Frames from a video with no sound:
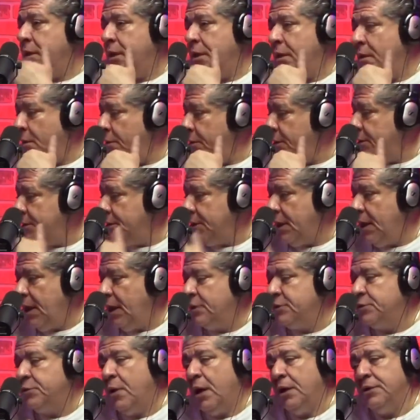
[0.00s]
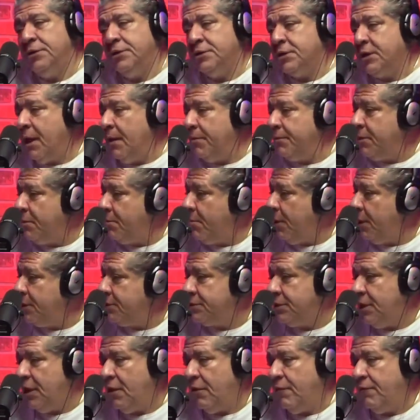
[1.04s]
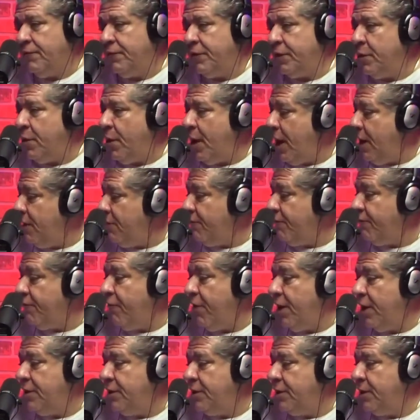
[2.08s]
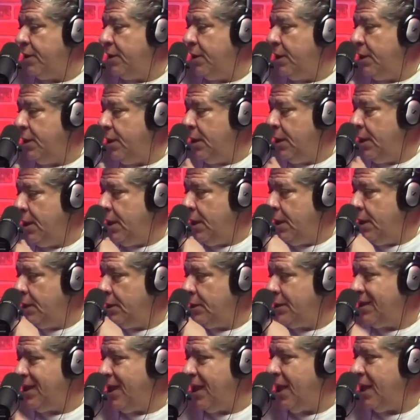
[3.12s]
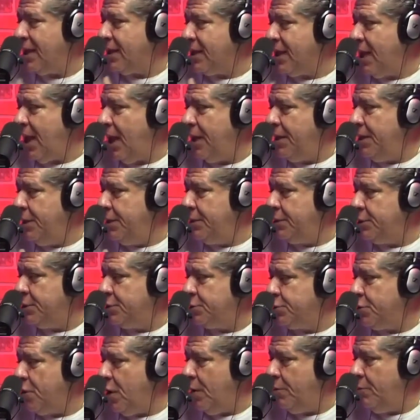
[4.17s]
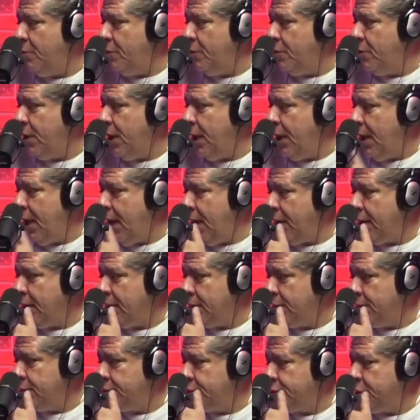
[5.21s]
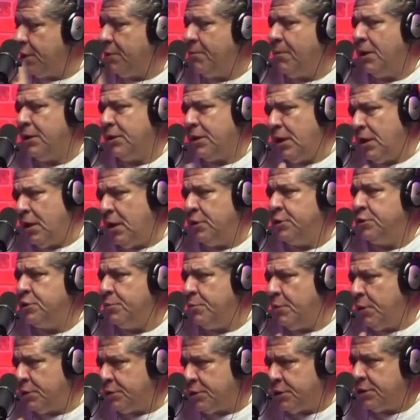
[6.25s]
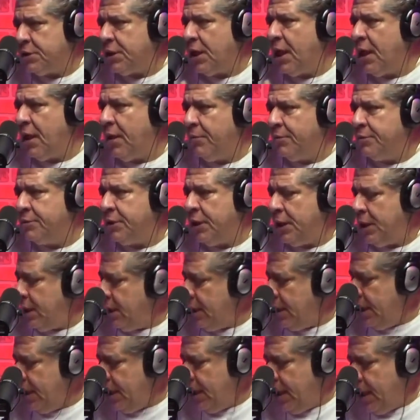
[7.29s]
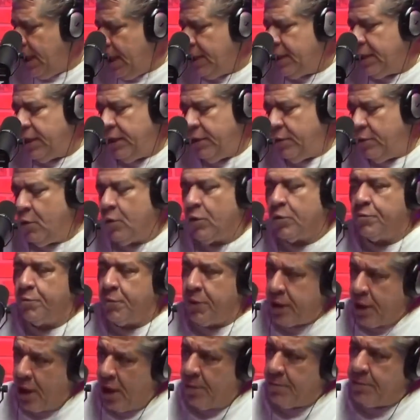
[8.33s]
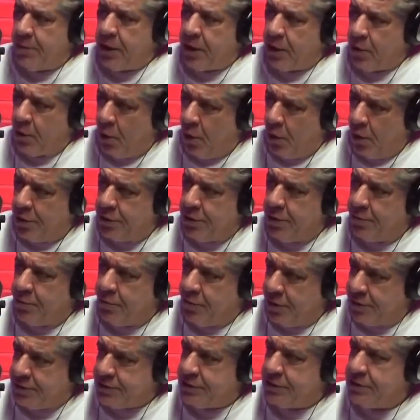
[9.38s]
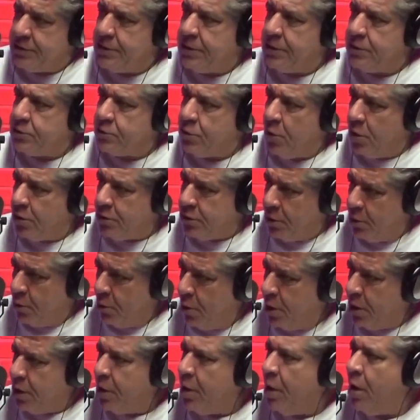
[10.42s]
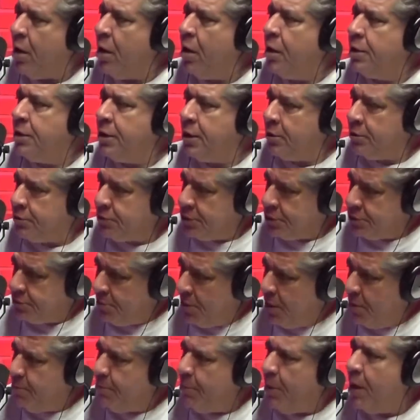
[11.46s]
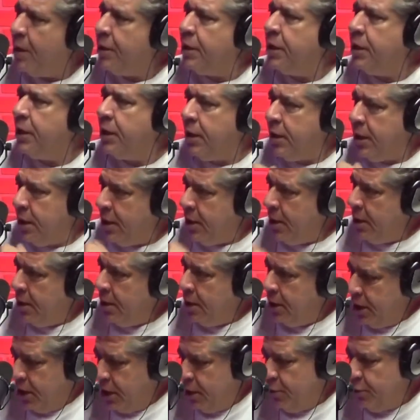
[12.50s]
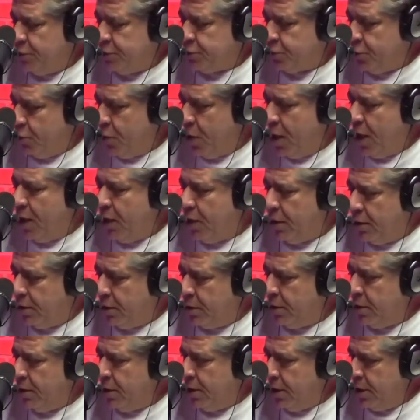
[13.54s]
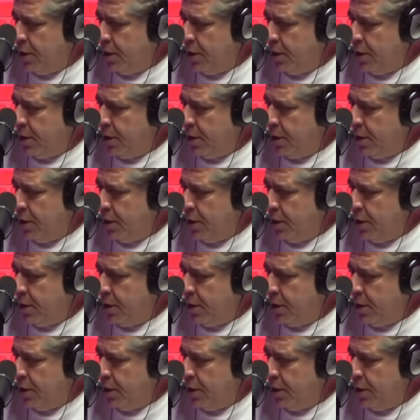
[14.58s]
You know, there's a lot. So I just kept to myself. You know, I had a friend that had gotten into trouble, and I took him out to lunch a bunch of times, and he hooked me up. He called the prison and talked to the one guard. And he goes, this is my buddy. He was well.